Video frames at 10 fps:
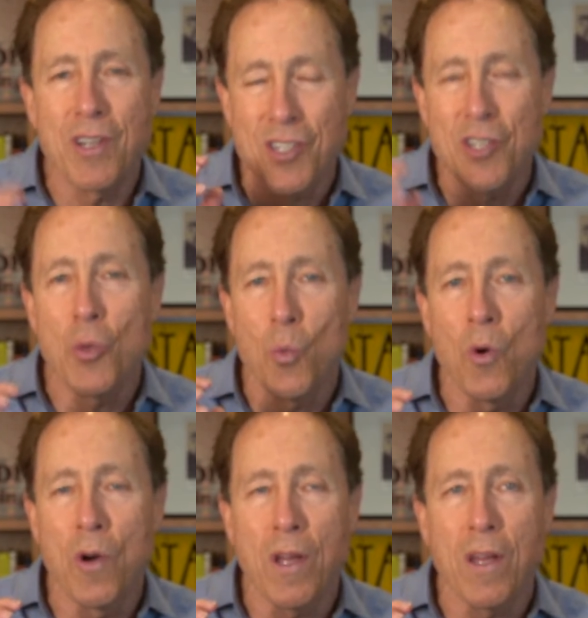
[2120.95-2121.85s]
in the
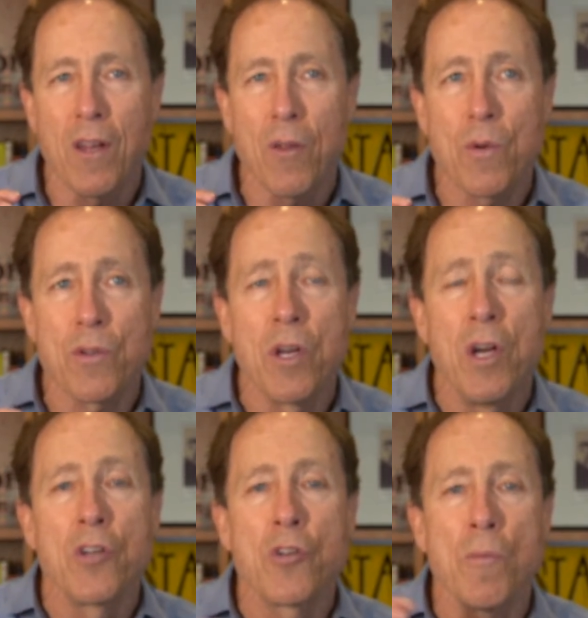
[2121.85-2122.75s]
wording. In other words,
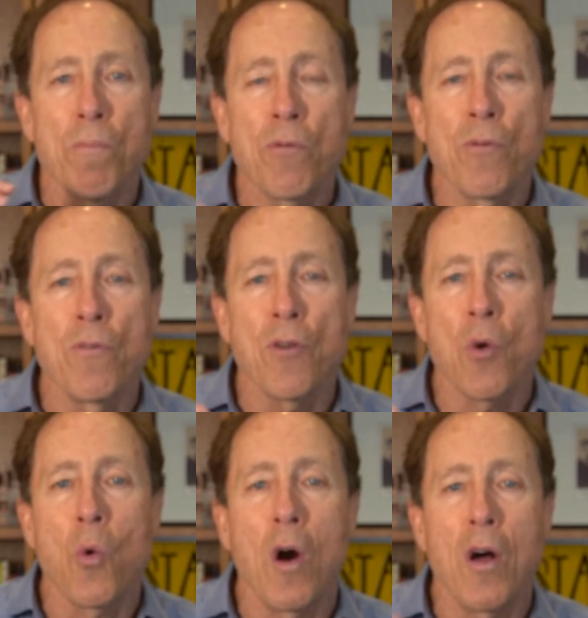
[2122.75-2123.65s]
to improve the
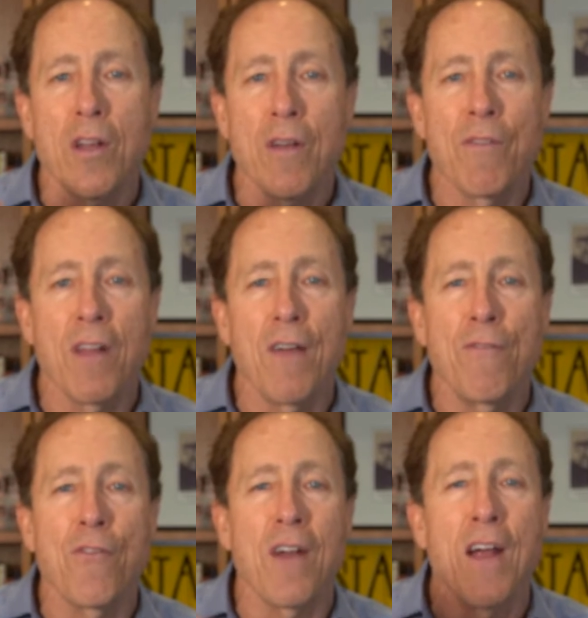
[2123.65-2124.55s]
quality of life
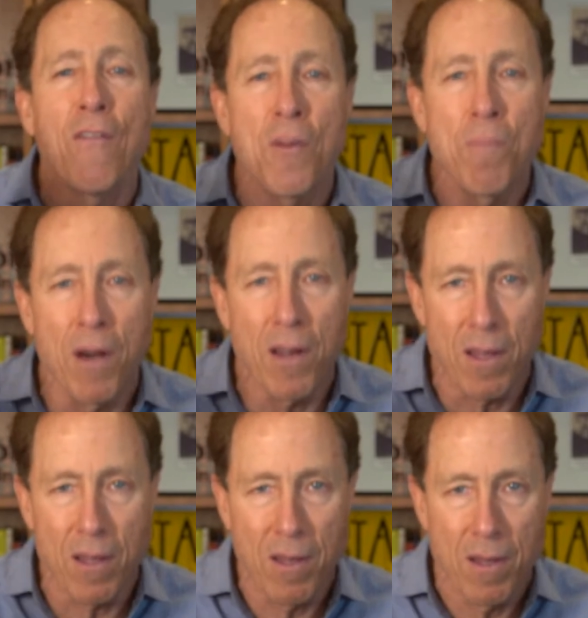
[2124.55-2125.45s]
for everybody.
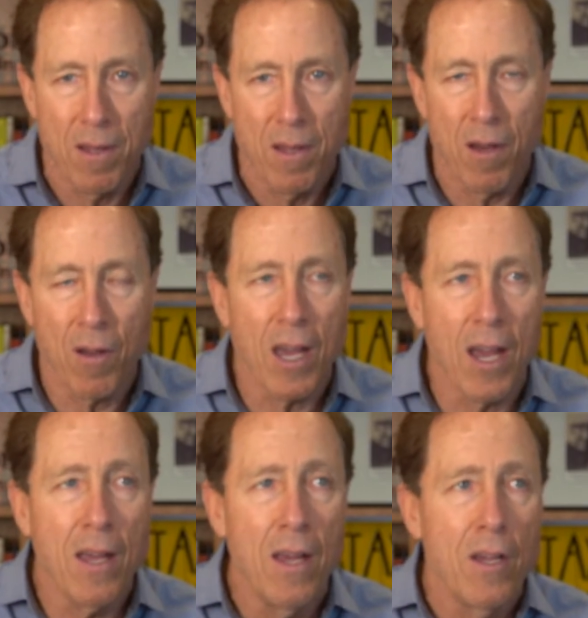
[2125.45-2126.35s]

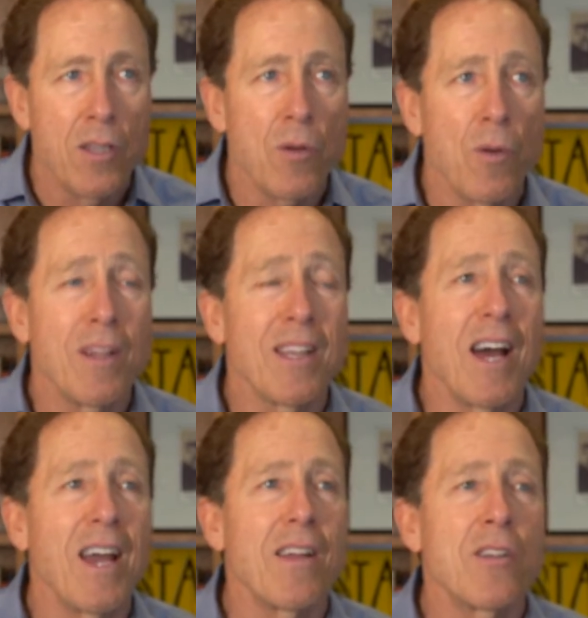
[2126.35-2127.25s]
Okay, to
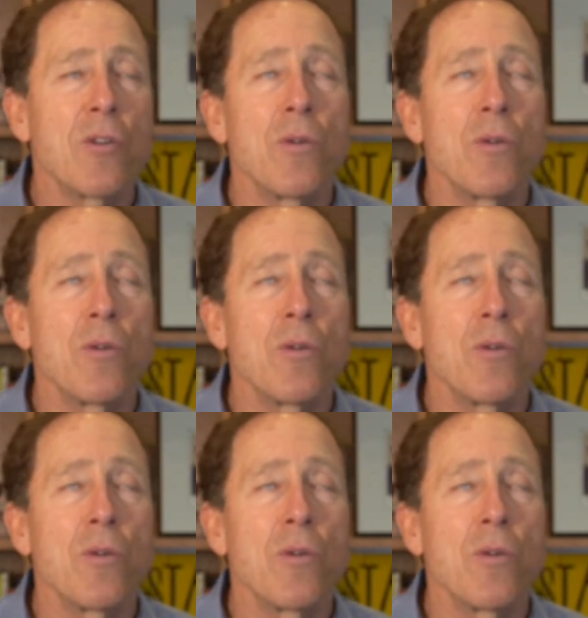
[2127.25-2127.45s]
enrich,